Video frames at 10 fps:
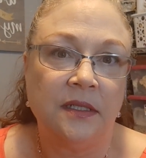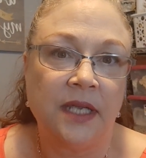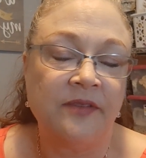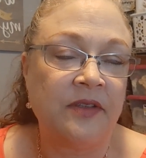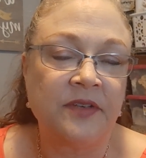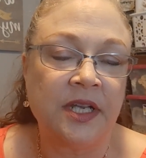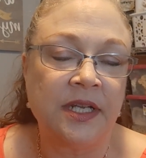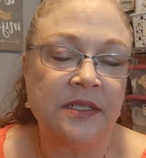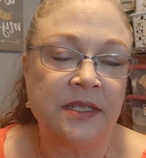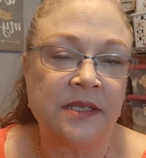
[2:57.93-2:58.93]
I haven't even gotten
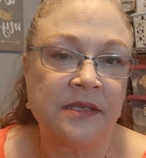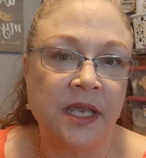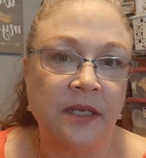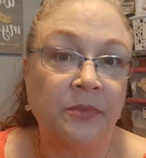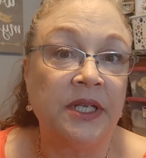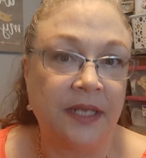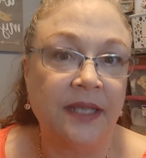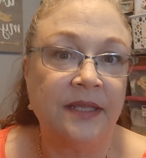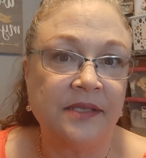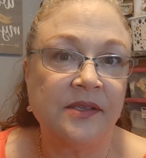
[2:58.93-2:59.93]
into this yet, but
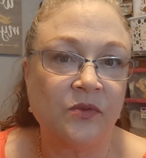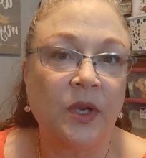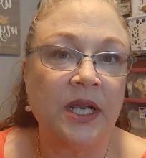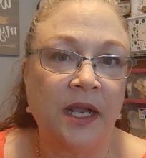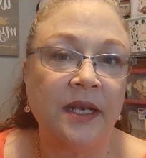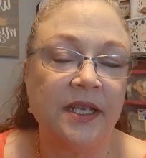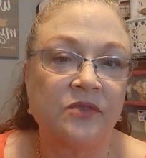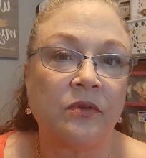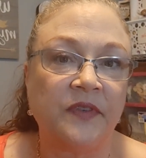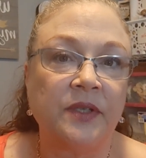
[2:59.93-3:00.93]
this is what God
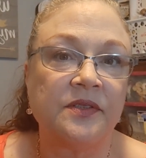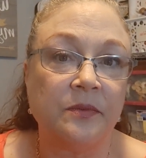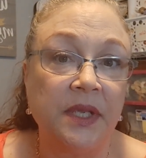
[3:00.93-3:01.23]
has revealed to